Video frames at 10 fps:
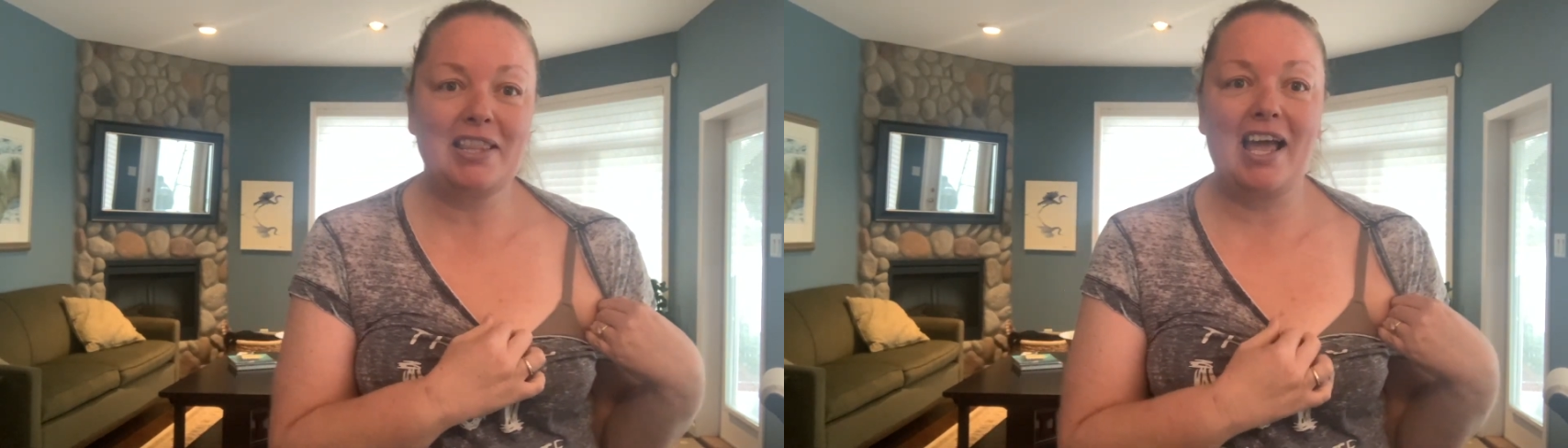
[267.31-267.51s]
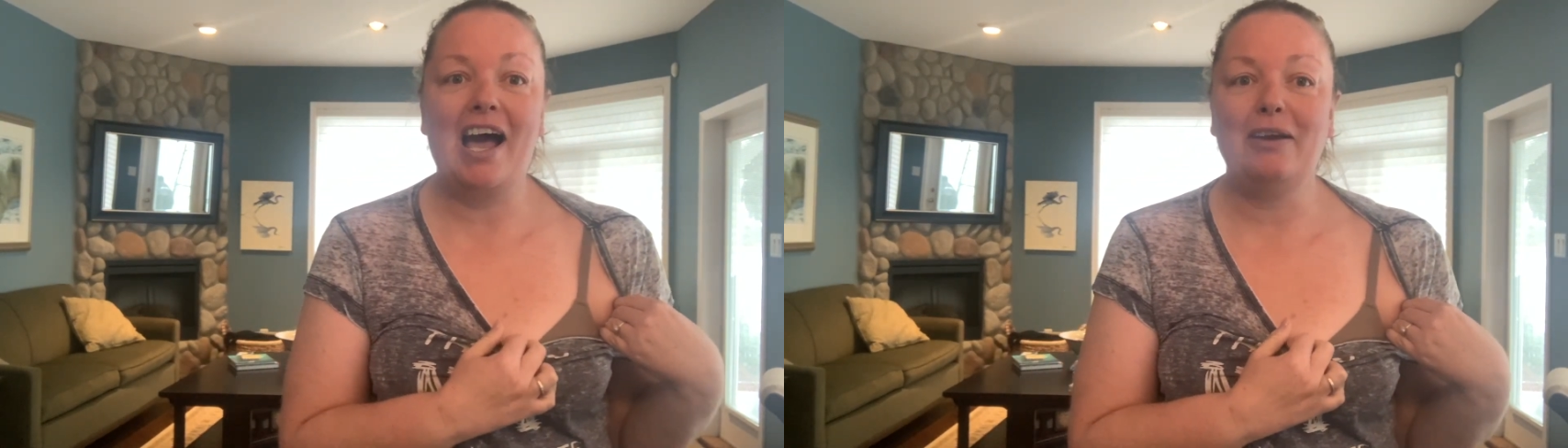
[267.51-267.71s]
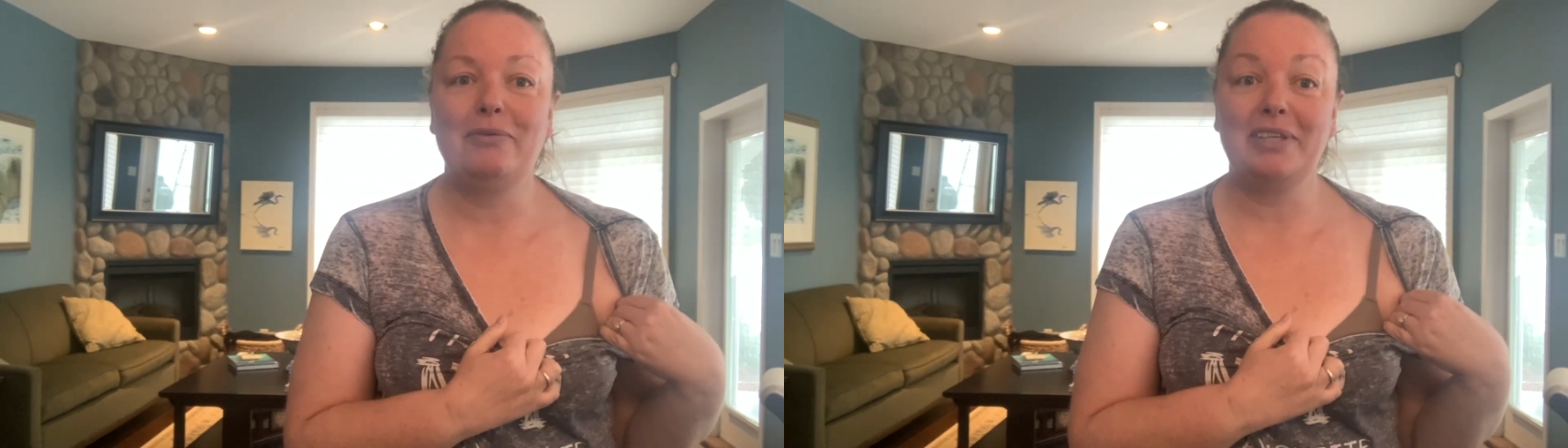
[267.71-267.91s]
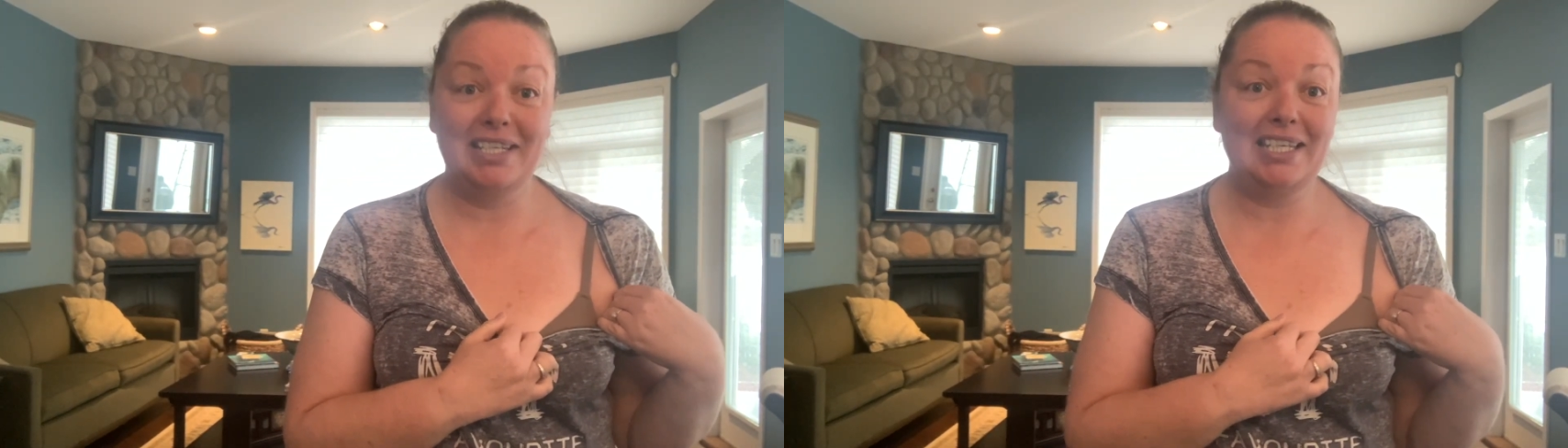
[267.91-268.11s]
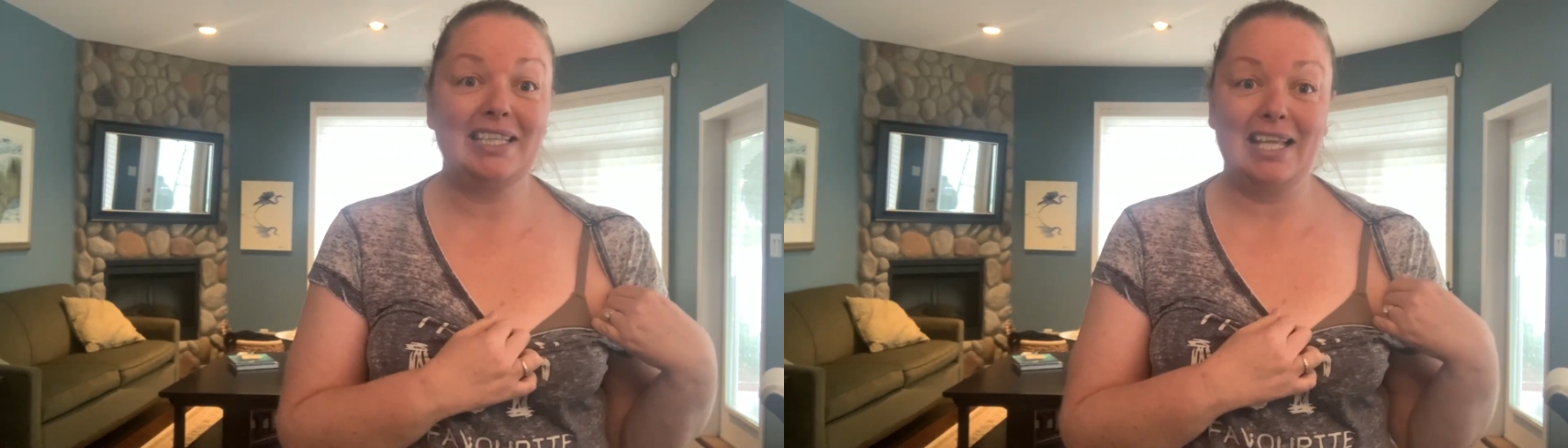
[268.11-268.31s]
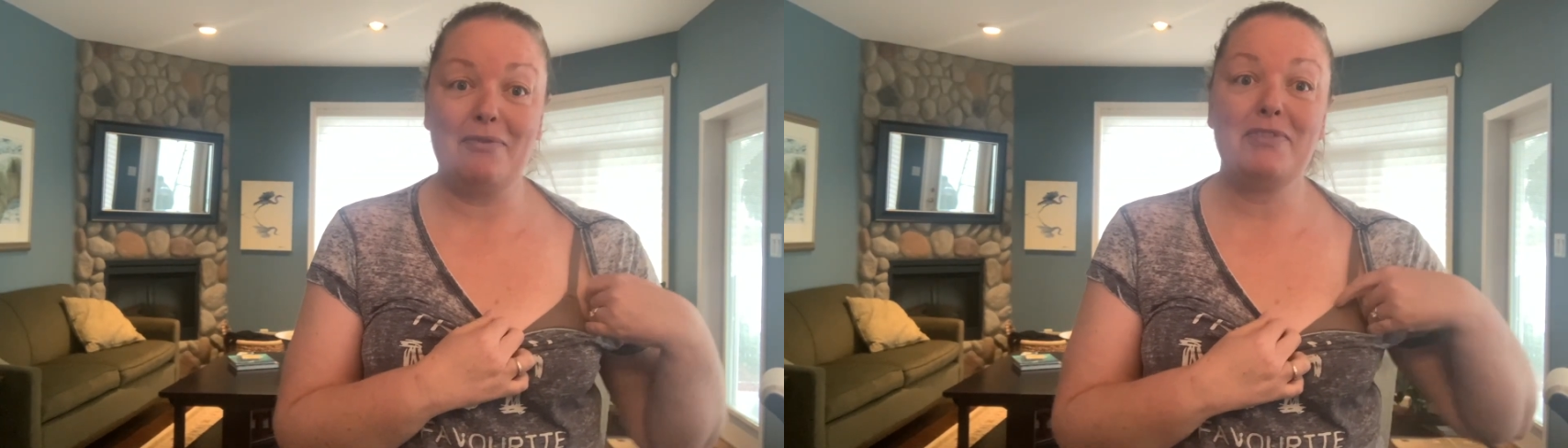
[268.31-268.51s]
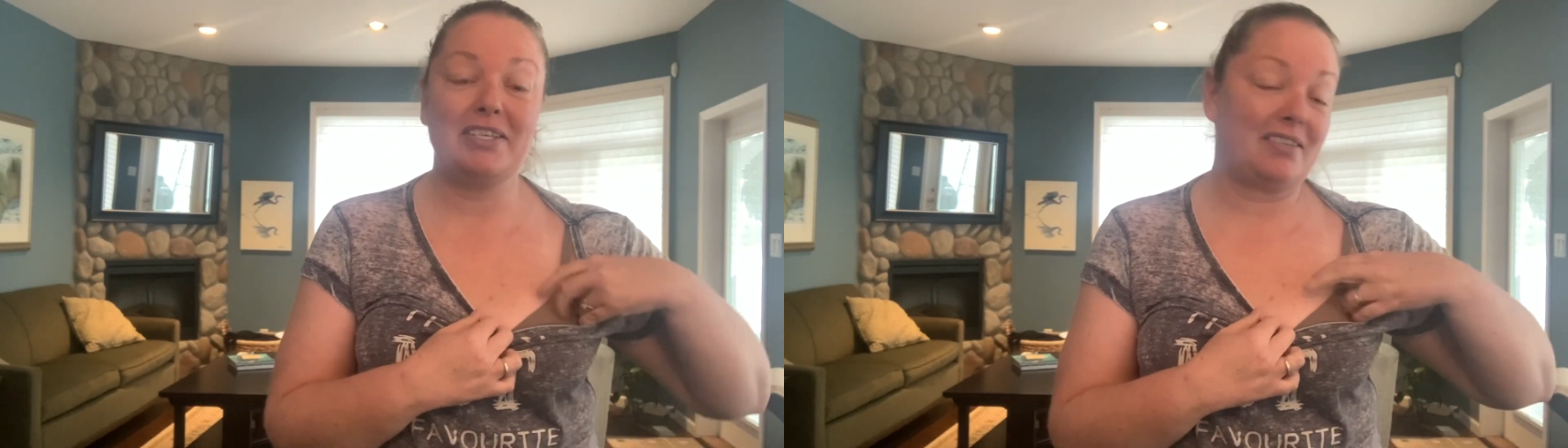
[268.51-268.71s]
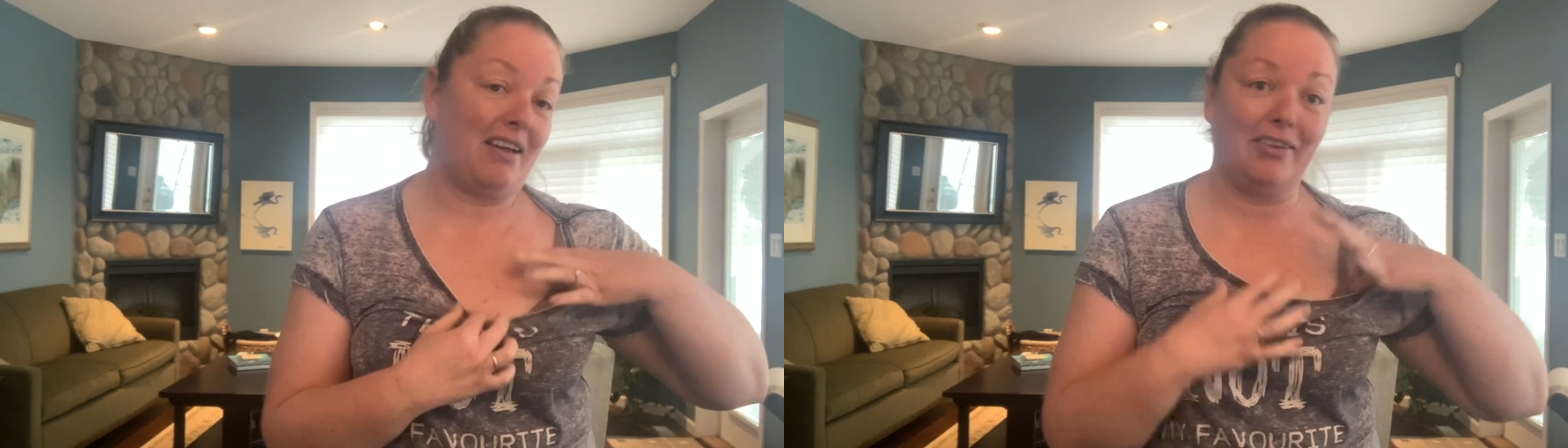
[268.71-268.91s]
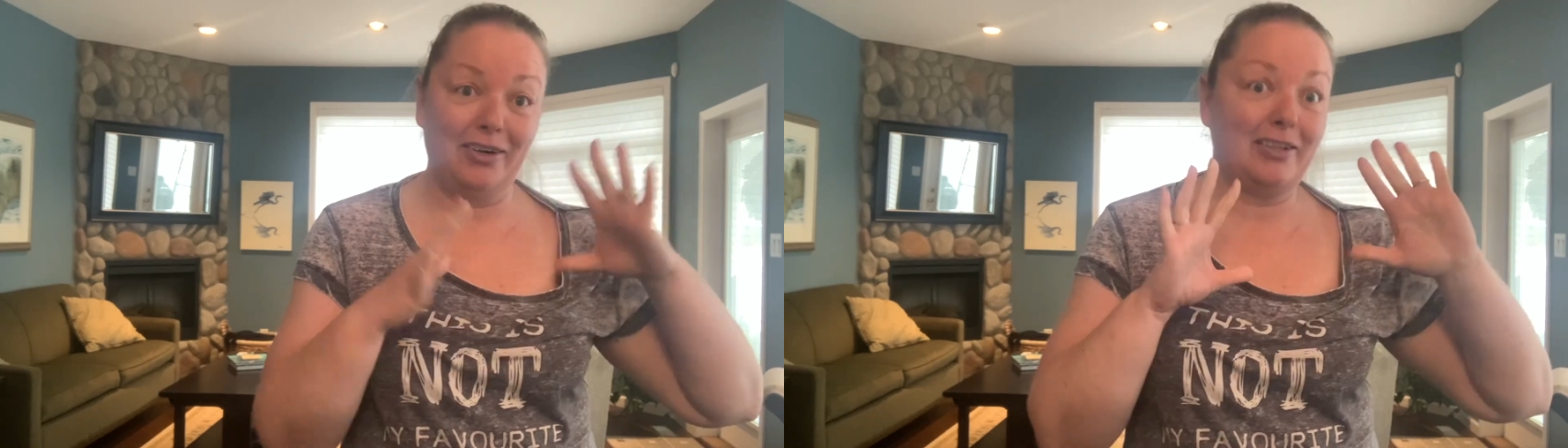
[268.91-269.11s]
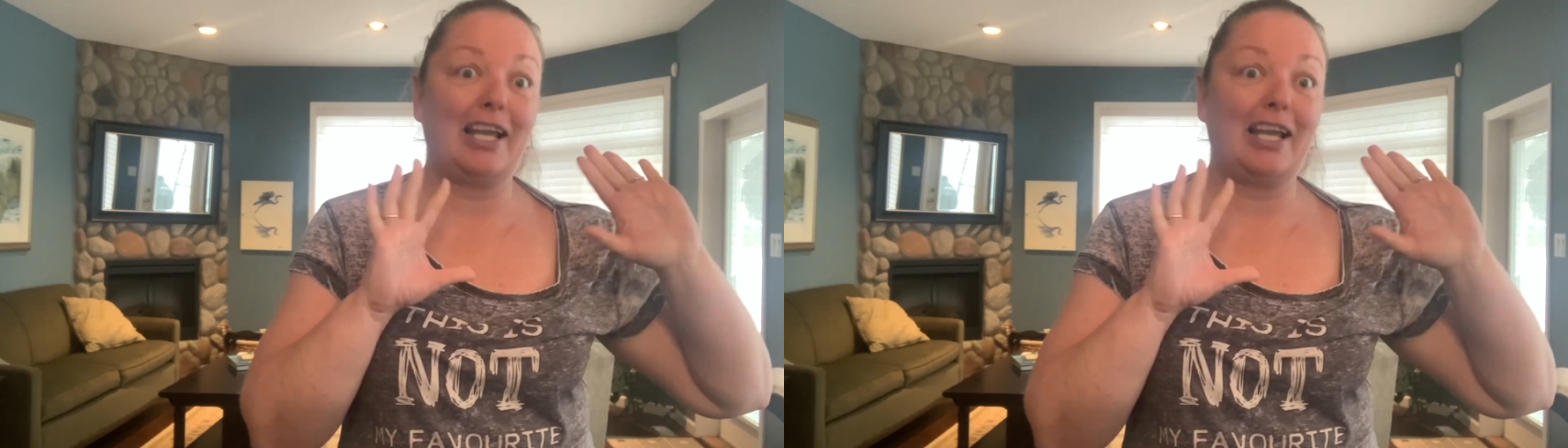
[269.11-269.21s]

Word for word: that I really love this color.